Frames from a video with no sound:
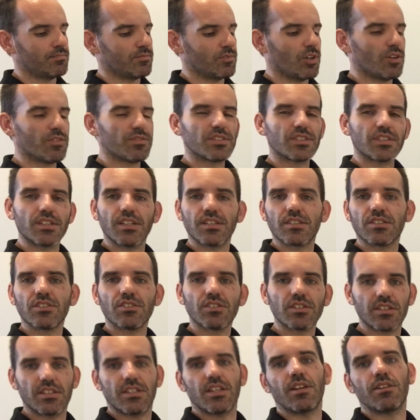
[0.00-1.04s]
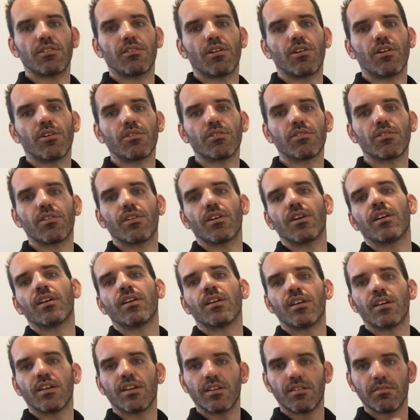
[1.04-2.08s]
Obviously it's not a Terra Conqueror,
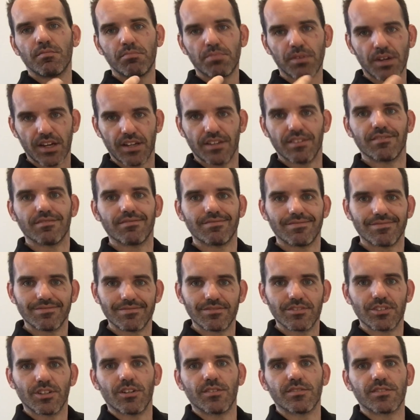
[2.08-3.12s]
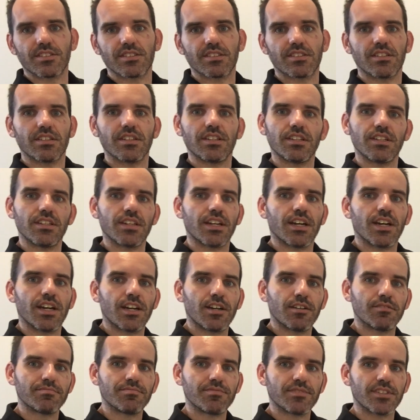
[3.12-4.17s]
but obviously
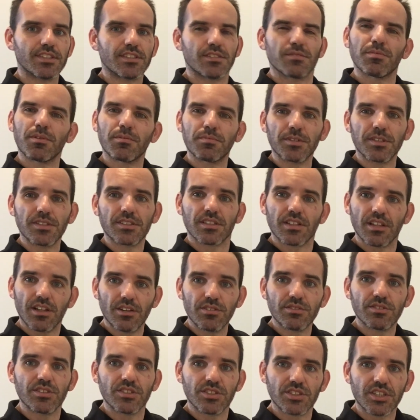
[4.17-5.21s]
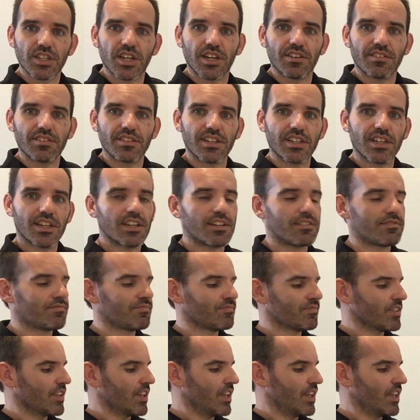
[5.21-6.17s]
it's probably as close as you're going to get.